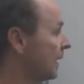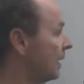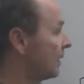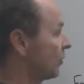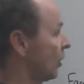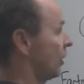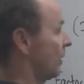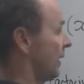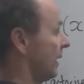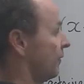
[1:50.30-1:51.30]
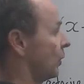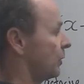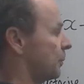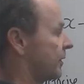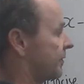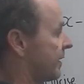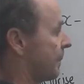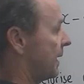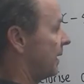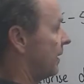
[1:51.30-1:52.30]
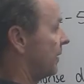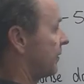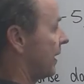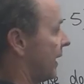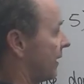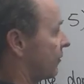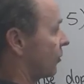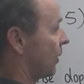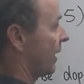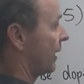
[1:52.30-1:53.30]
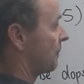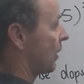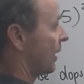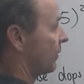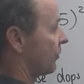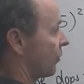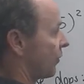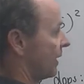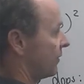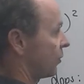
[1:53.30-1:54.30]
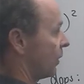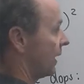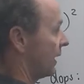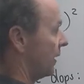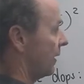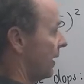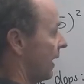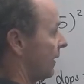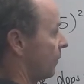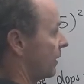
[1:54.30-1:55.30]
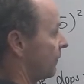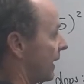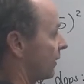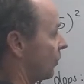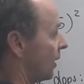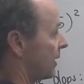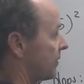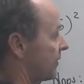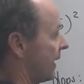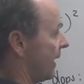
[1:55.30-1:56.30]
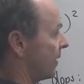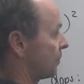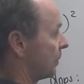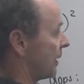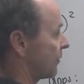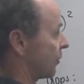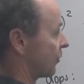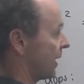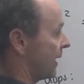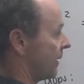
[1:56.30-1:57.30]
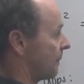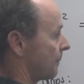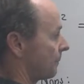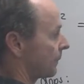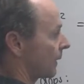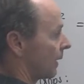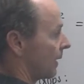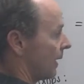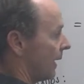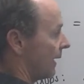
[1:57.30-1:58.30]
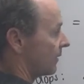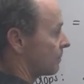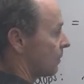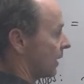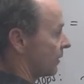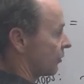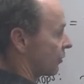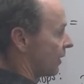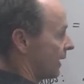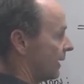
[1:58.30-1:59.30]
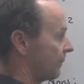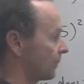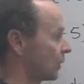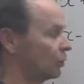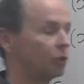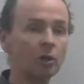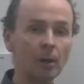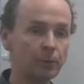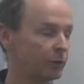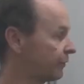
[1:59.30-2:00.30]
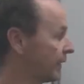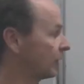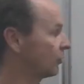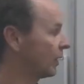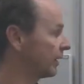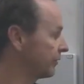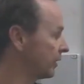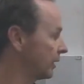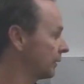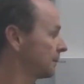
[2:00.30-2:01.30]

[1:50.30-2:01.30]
So if you wanted to put the step in, you can say x squared minus 3 squared. And then when you factorise, it's x plus 3, x minus 3. Good job, you just factorised it.